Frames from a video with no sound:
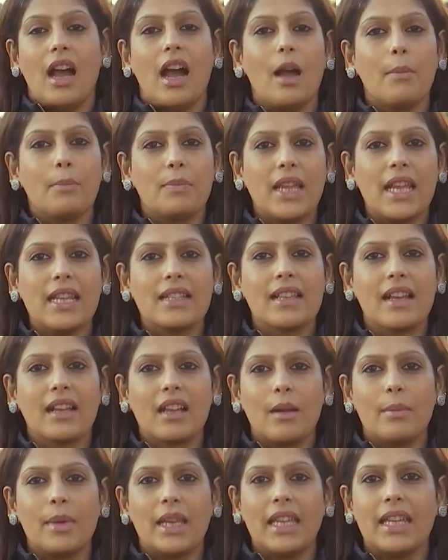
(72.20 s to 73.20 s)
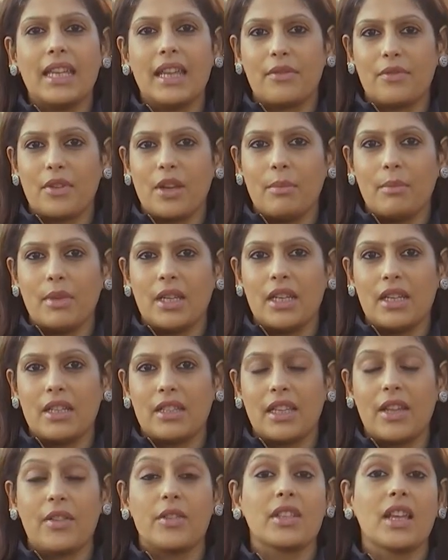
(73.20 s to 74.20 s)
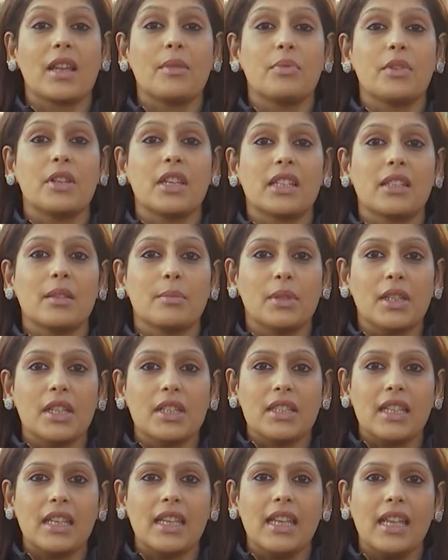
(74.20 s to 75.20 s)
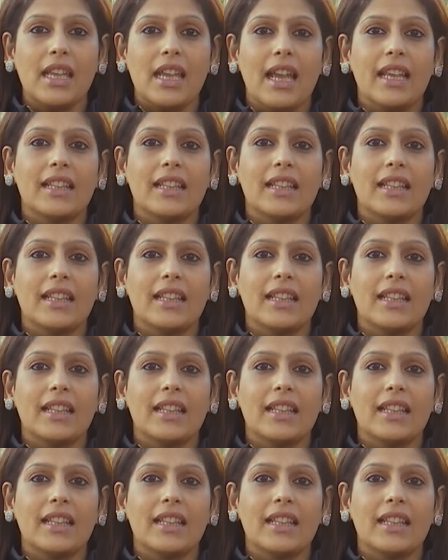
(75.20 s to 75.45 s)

Updates are coming in every minute. There is unpredictability,